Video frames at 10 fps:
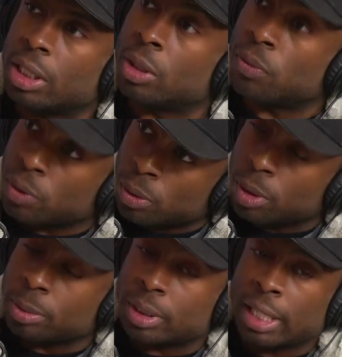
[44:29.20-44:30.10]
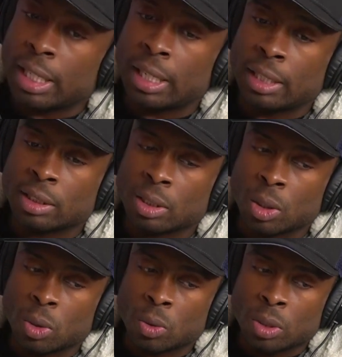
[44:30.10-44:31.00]
You feel what I'm saying? And
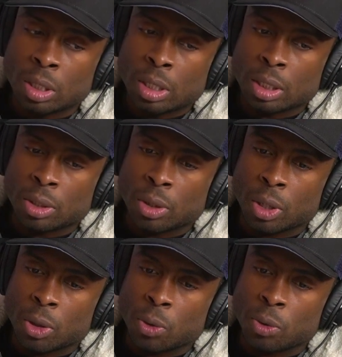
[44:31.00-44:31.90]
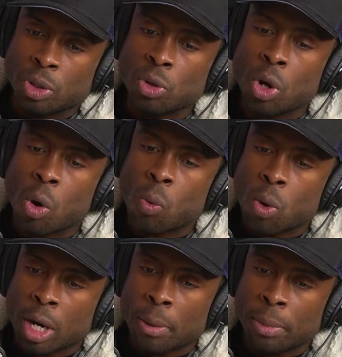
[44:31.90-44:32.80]
so, you know, you don't
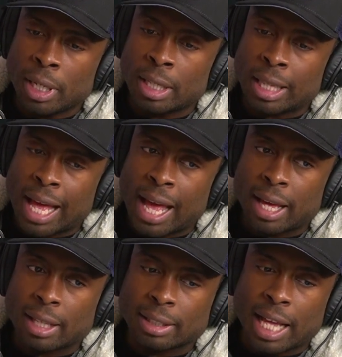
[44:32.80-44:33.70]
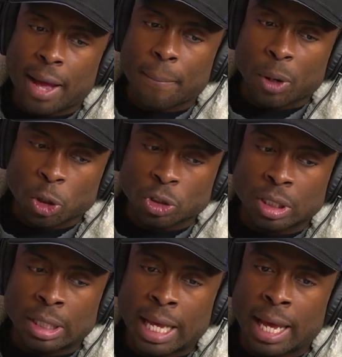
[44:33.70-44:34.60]
want to be that
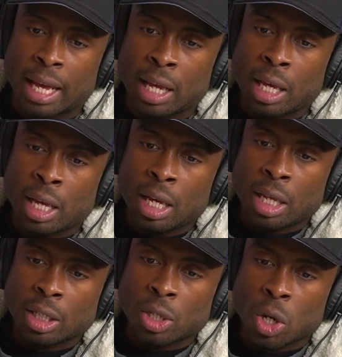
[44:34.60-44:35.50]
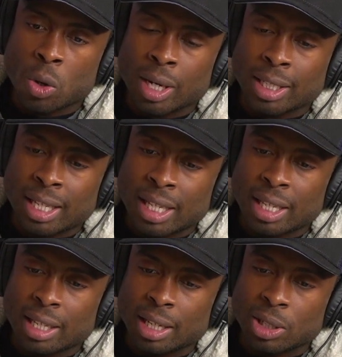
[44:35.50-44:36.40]
person that, you know, a
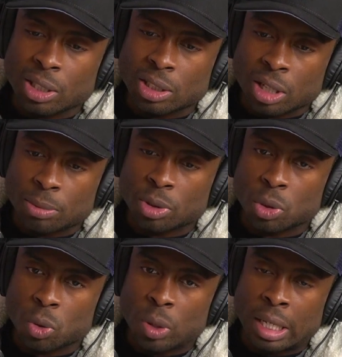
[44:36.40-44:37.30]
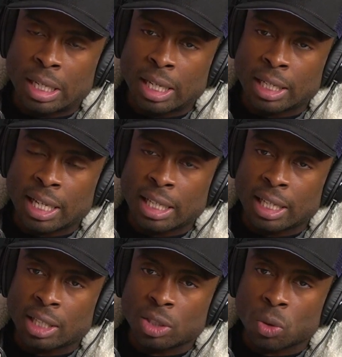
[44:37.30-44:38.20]
kid looks up to, and then they
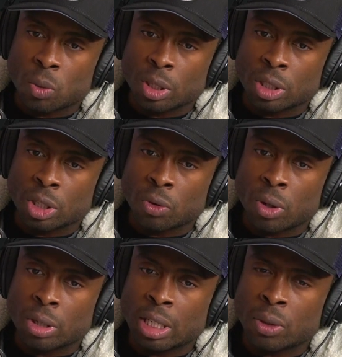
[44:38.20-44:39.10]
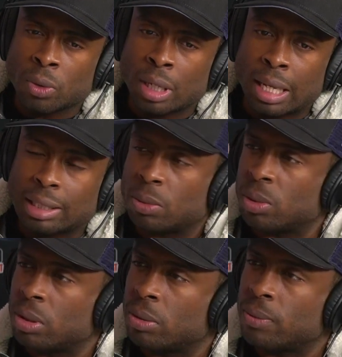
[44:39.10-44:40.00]
get to where they're grown and they realize it
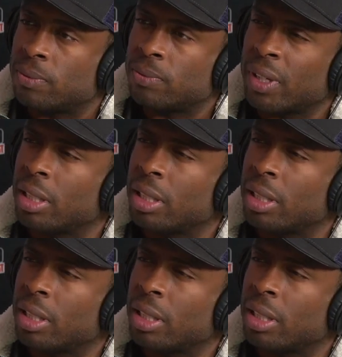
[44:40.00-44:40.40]
was fake.